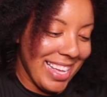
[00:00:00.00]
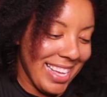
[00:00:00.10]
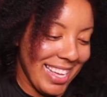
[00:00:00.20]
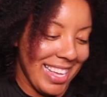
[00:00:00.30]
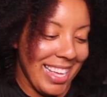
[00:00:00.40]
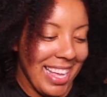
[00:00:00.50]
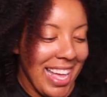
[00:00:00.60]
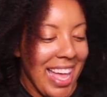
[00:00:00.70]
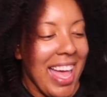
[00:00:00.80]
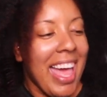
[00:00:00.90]

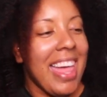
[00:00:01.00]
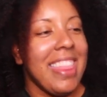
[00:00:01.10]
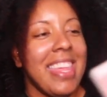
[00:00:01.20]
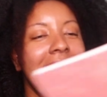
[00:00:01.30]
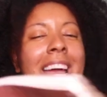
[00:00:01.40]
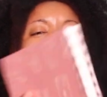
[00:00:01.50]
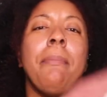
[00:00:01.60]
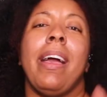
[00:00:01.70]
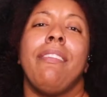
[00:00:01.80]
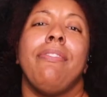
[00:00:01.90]
and then I got
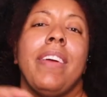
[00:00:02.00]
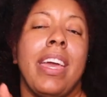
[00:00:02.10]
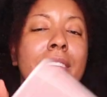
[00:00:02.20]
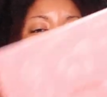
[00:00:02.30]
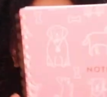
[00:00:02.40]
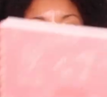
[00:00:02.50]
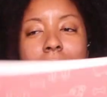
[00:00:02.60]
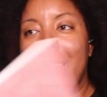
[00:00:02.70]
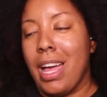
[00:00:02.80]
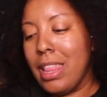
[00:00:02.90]
my favorite.
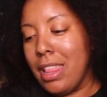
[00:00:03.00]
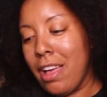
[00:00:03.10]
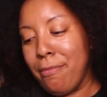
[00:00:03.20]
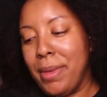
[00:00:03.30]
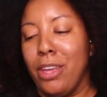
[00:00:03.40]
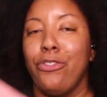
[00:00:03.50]
I love me